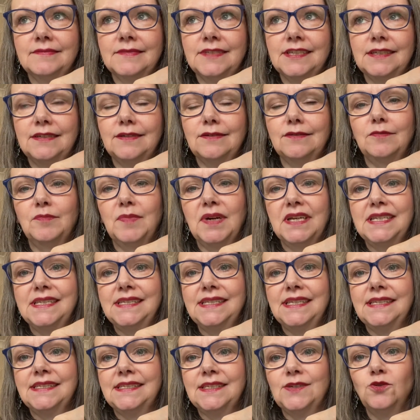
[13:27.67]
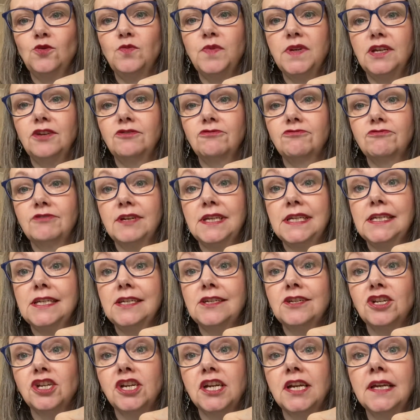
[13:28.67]
Oh, my sister will be
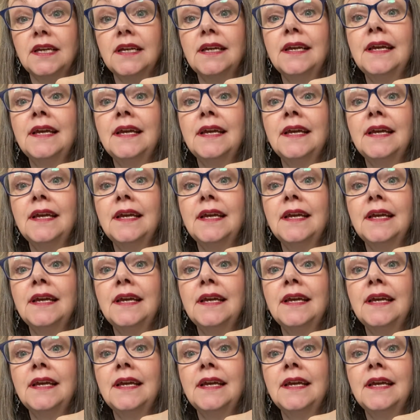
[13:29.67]
cringing.